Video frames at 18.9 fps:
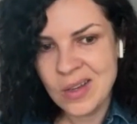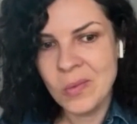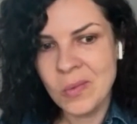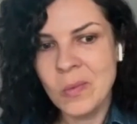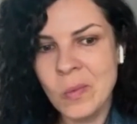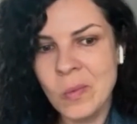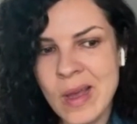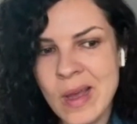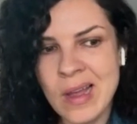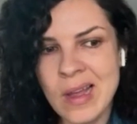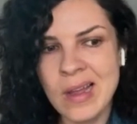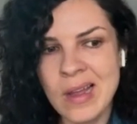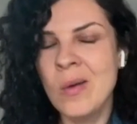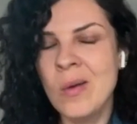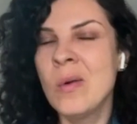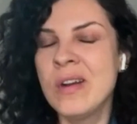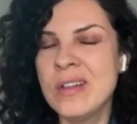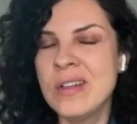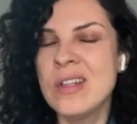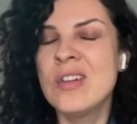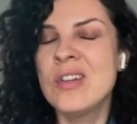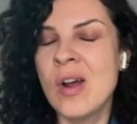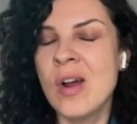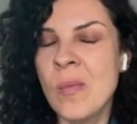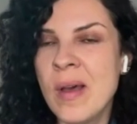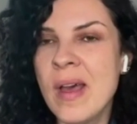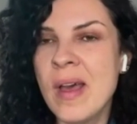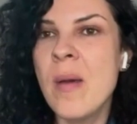where the
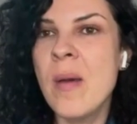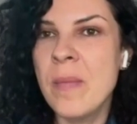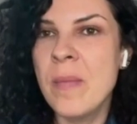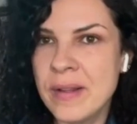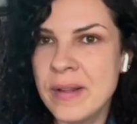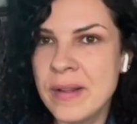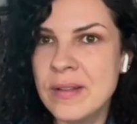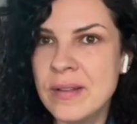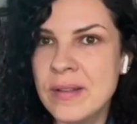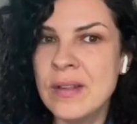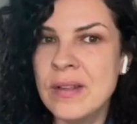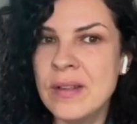trauma happened.